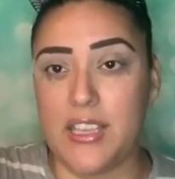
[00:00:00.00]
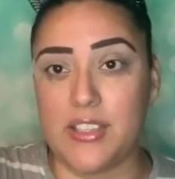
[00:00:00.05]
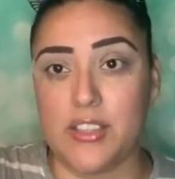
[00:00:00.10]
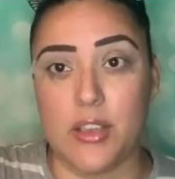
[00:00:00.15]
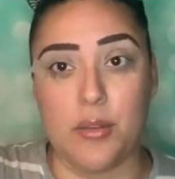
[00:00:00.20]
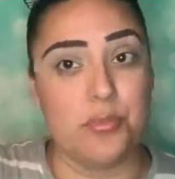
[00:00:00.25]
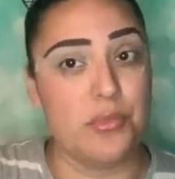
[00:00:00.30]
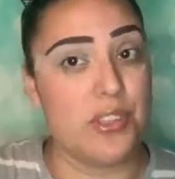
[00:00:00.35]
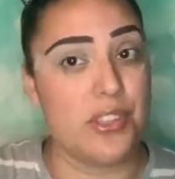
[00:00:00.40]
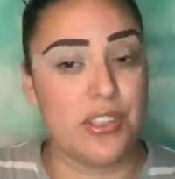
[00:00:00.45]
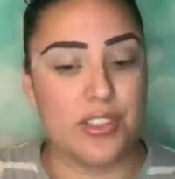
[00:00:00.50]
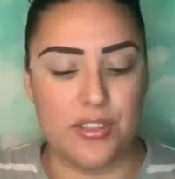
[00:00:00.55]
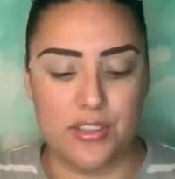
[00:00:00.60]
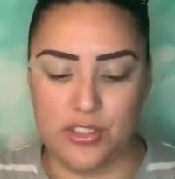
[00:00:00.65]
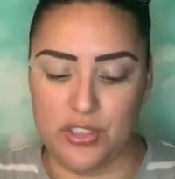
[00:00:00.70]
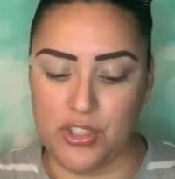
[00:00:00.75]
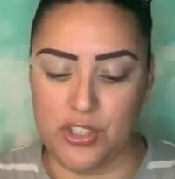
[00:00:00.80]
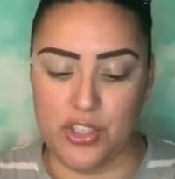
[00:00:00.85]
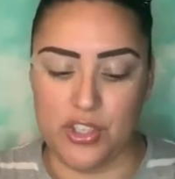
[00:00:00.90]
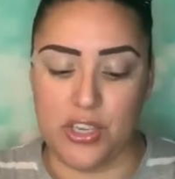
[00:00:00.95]
so I'm just
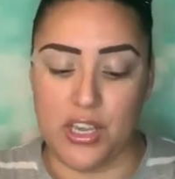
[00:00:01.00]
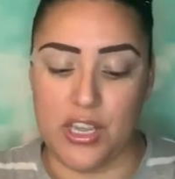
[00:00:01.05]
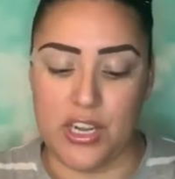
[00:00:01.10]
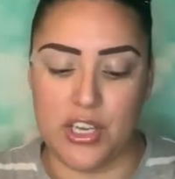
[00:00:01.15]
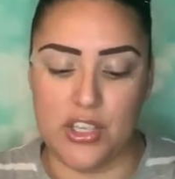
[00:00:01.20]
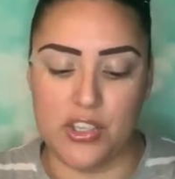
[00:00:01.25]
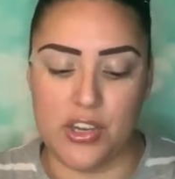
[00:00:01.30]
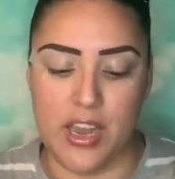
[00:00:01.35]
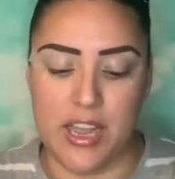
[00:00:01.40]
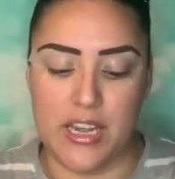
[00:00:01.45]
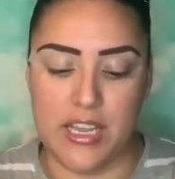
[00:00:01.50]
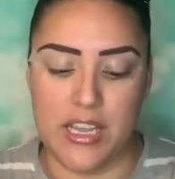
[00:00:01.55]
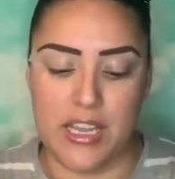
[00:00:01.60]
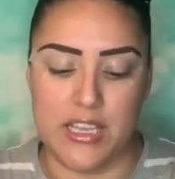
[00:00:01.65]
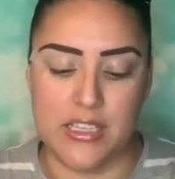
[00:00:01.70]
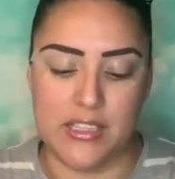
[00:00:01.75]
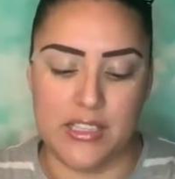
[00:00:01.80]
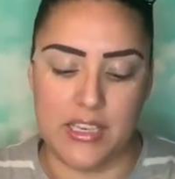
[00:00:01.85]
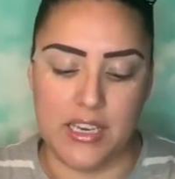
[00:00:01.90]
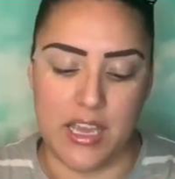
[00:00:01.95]
gonna try it
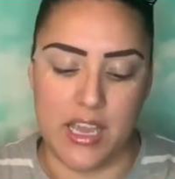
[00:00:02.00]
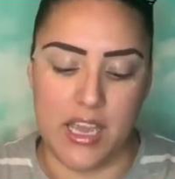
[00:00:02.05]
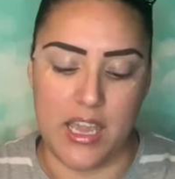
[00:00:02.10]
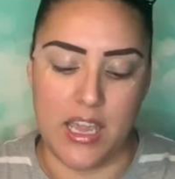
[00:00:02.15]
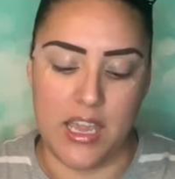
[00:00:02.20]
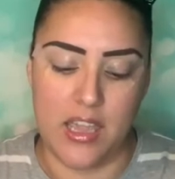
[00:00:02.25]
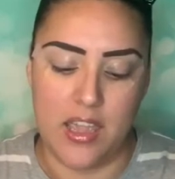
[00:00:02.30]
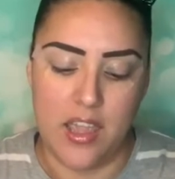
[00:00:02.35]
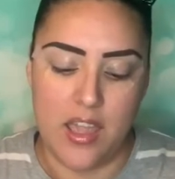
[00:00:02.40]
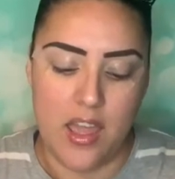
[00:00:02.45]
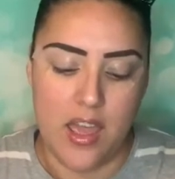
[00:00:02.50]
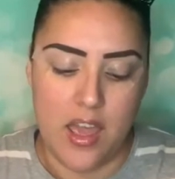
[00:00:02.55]
again today.